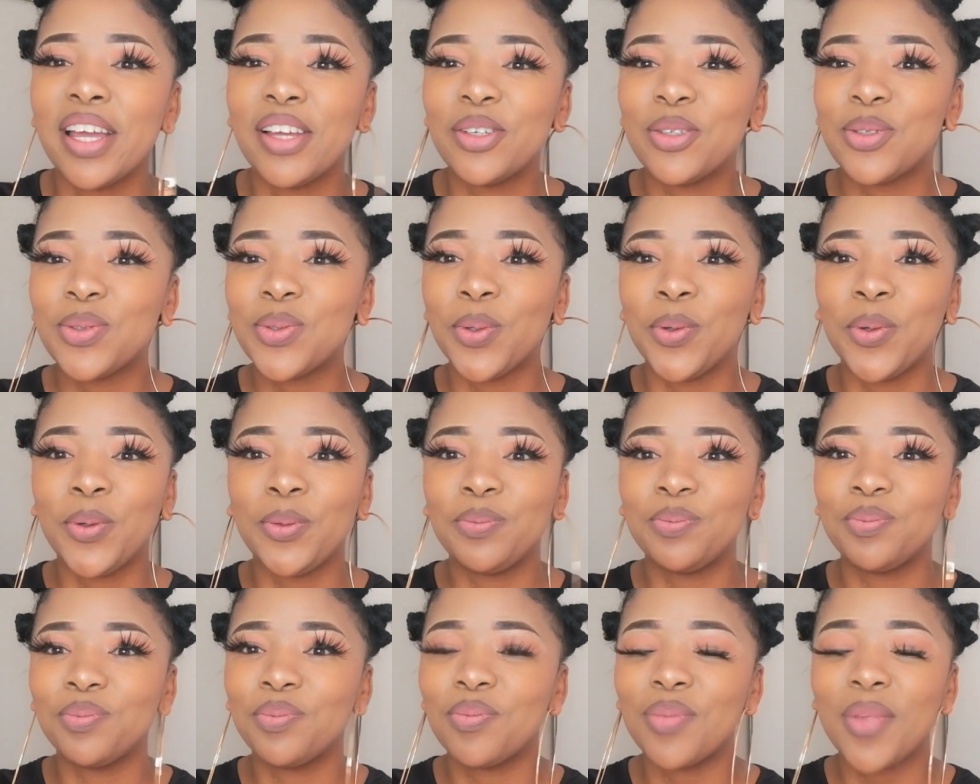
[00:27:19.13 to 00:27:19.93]
So
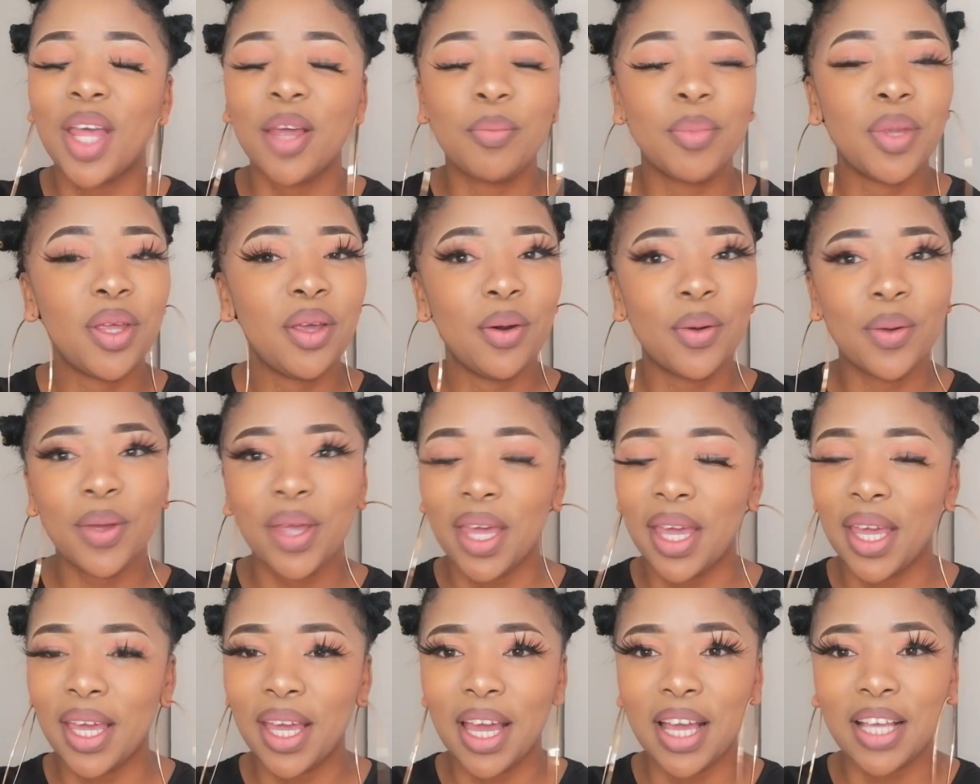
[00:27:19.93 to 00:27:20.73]
be
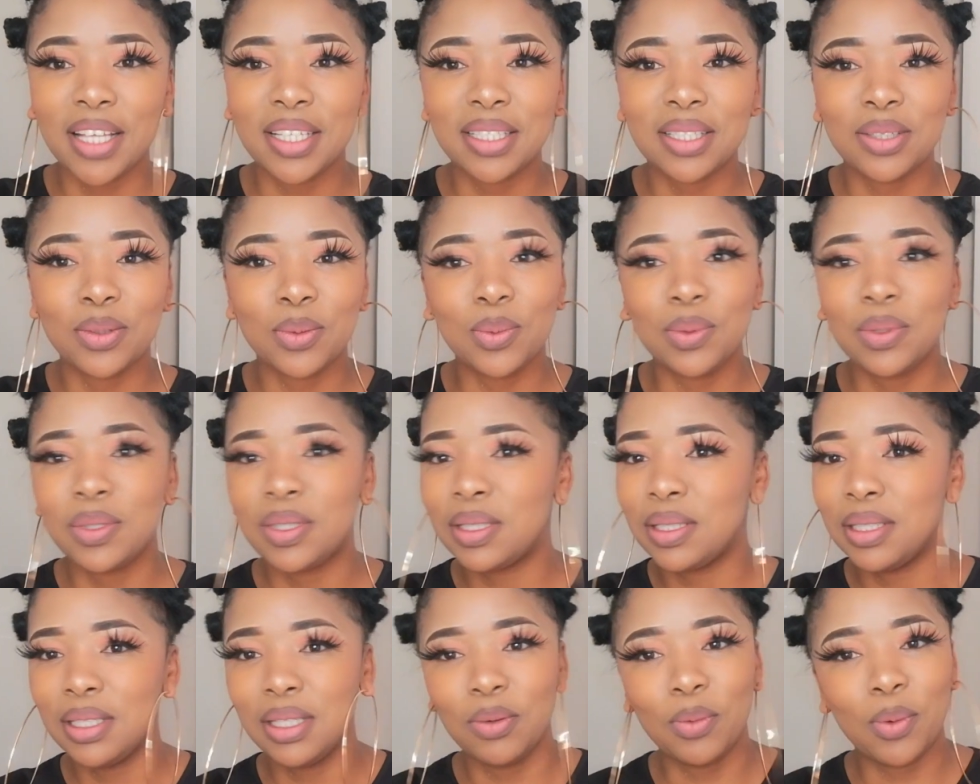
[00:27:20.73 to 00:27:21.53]
okay, guys, with
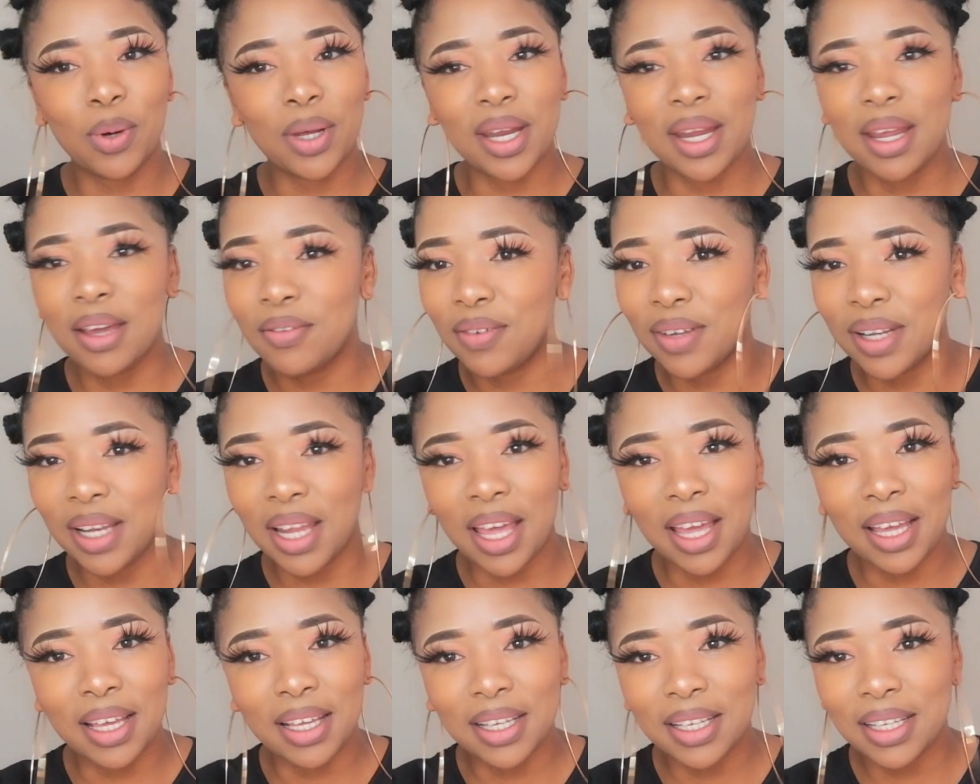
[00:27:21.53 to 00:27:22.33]
whatever
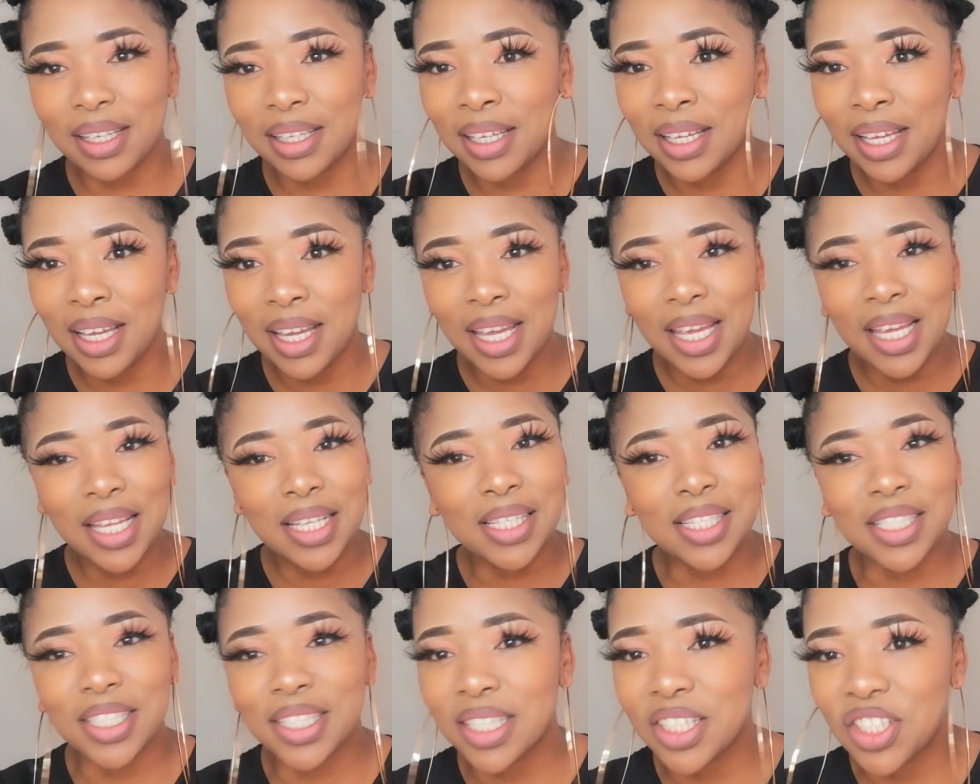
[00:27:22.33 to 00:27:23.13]
like
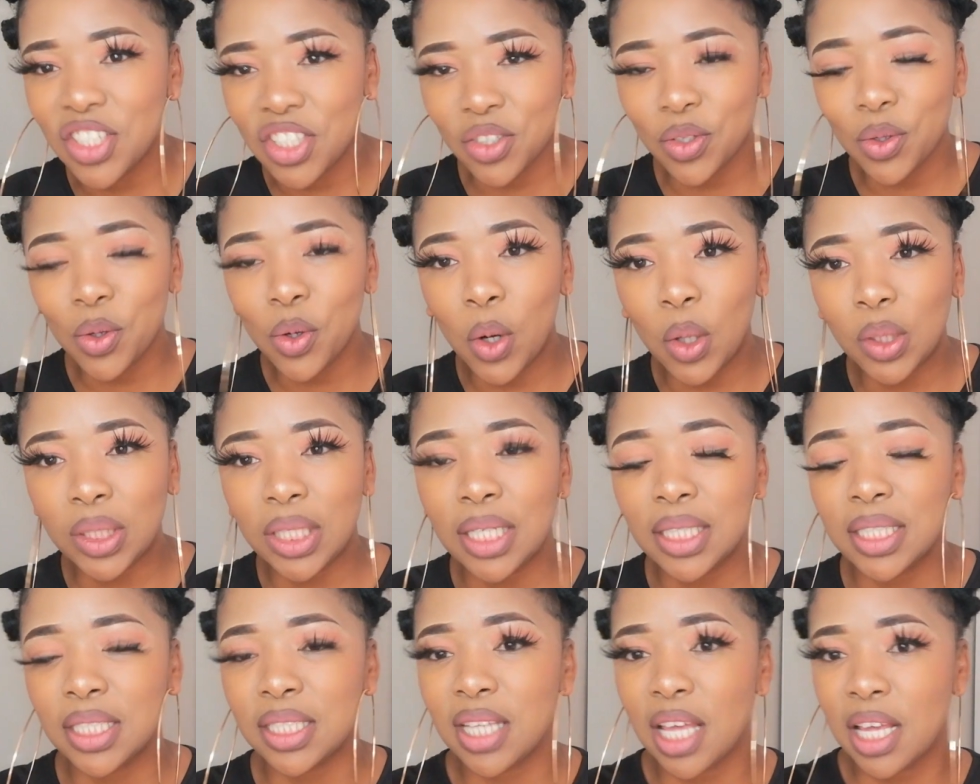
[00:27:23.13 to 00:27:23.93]
decision God
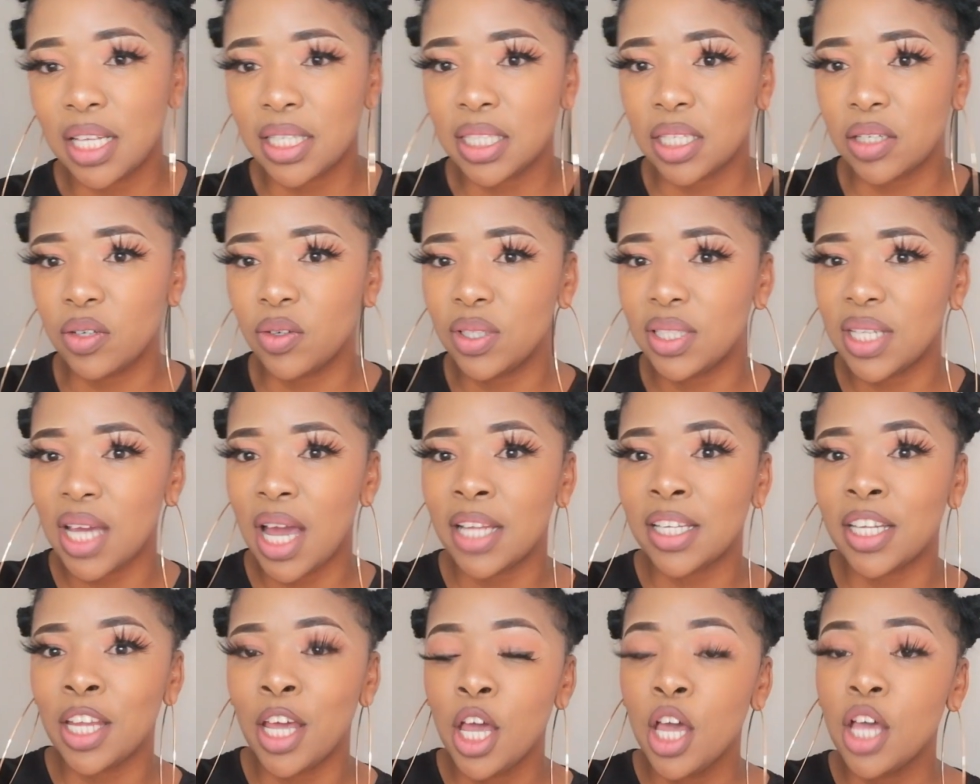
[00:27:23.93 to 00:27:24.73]
that decided to
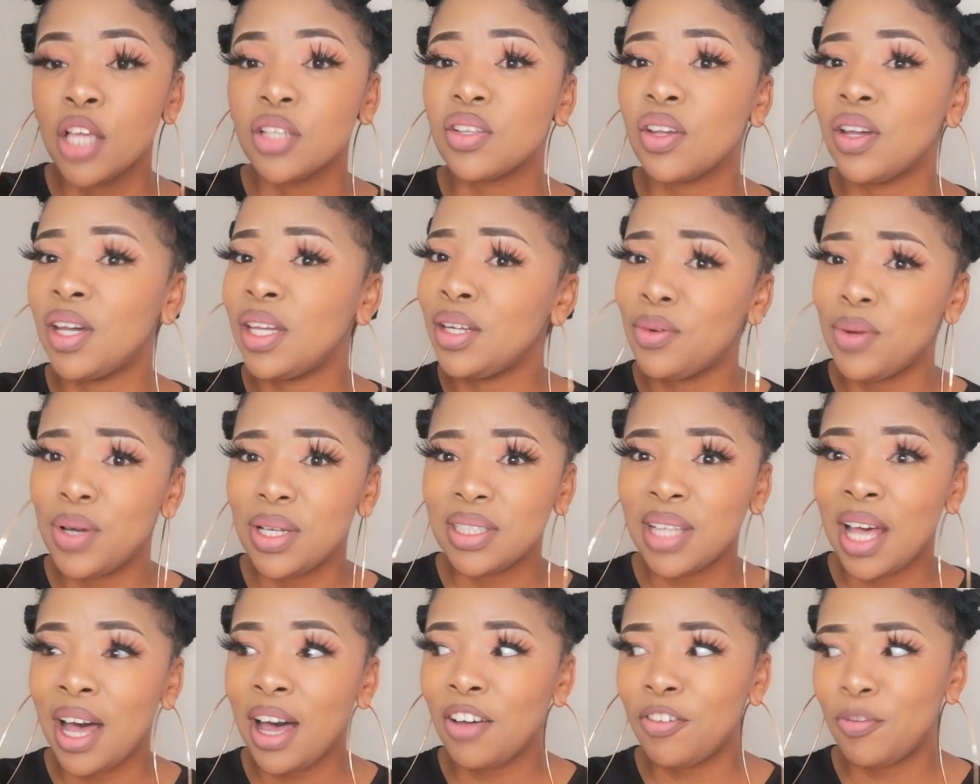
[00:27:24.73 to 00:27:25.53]
retard. So
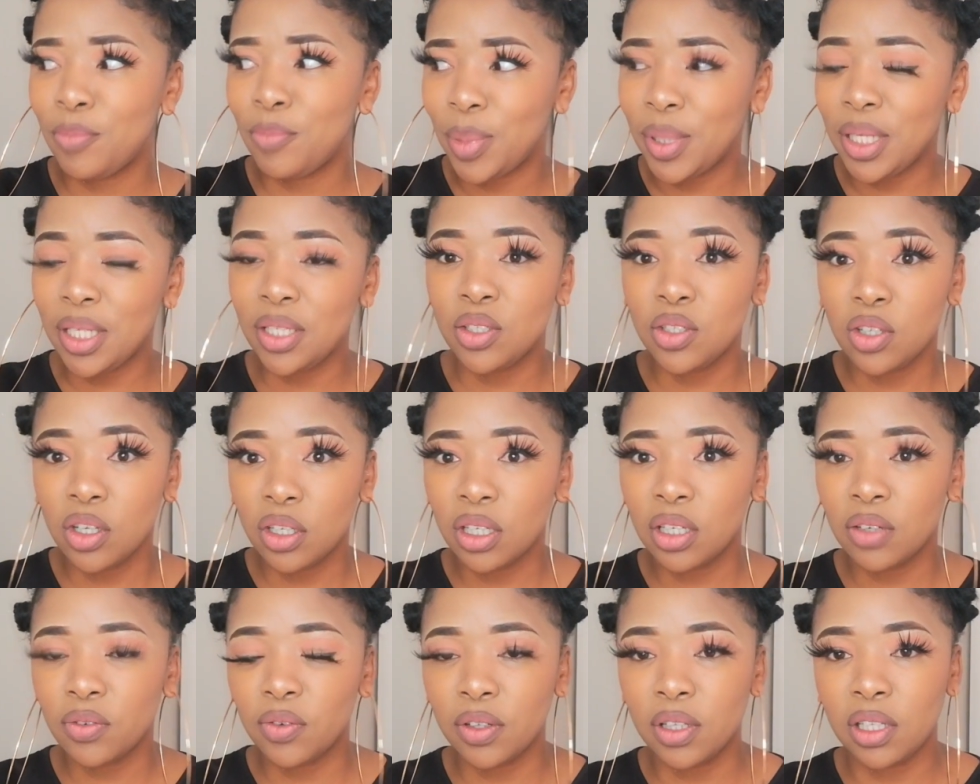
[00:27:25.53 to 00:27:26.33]
anyways, I've been
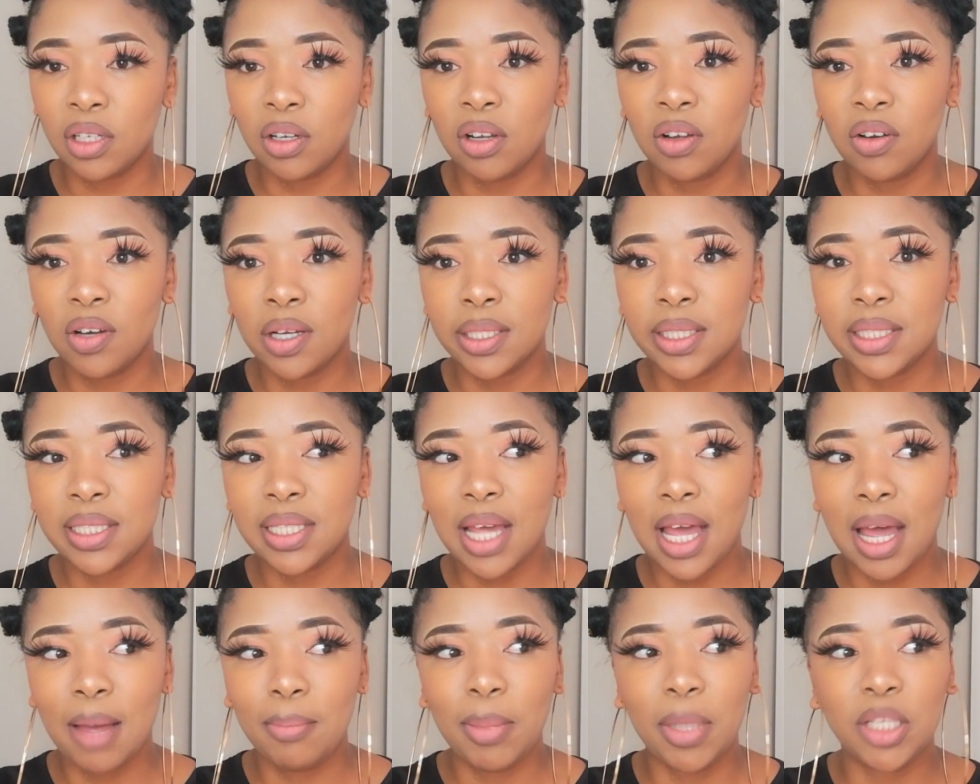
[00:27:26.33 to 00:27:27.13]
talking for the longest
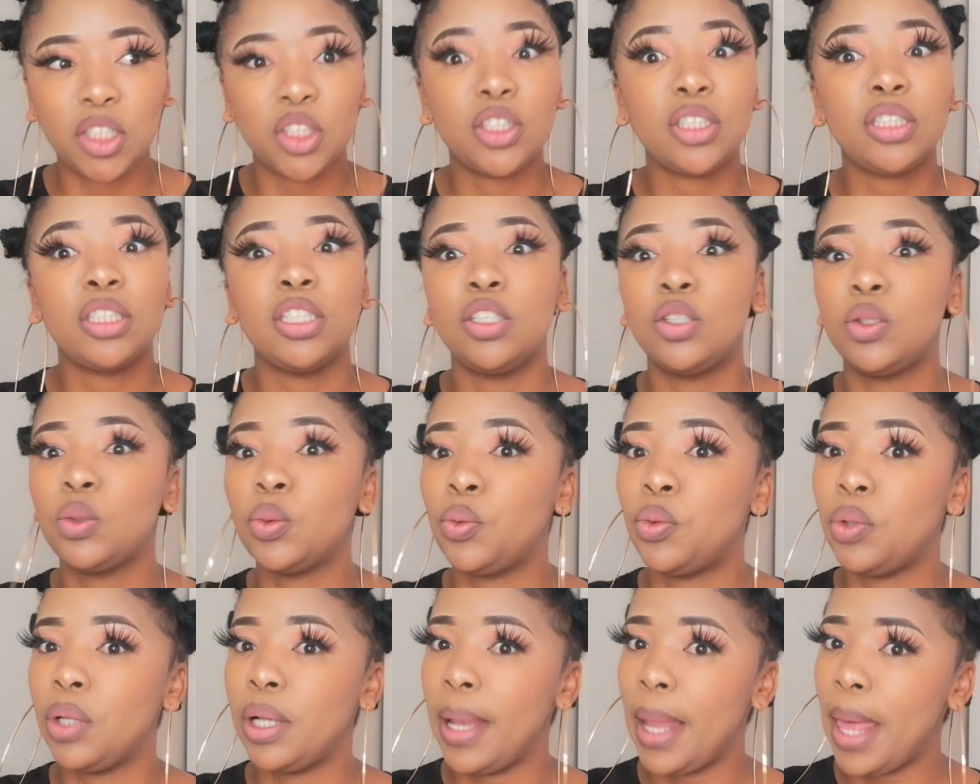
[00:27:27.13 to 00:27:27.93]
time. I just need to
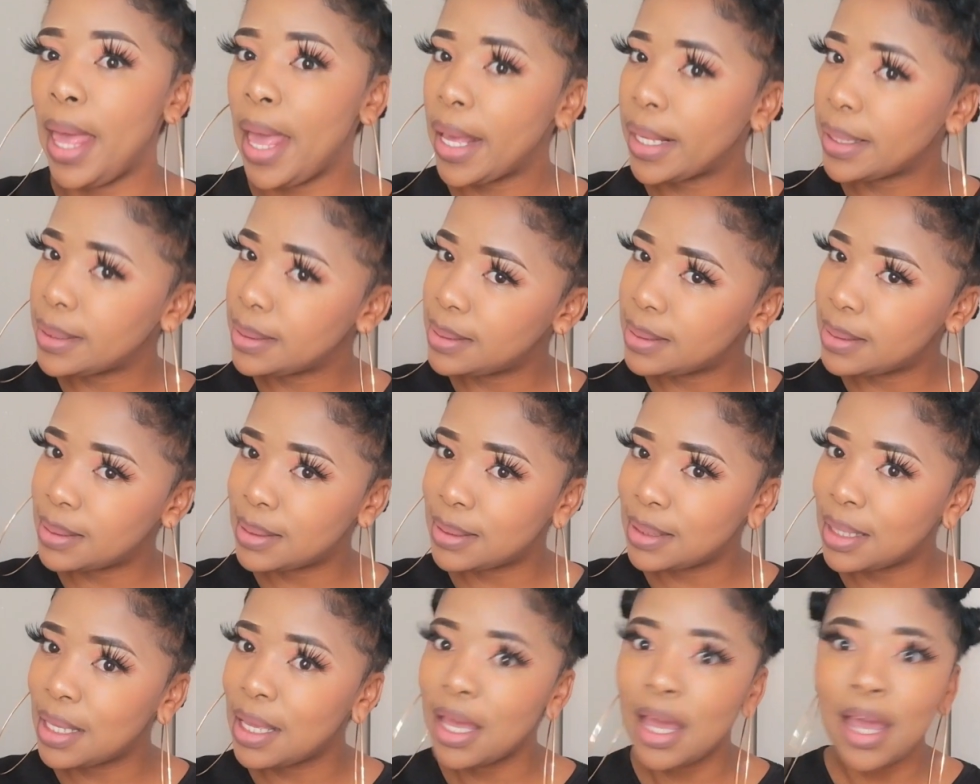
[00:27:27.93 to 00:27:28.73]
relax.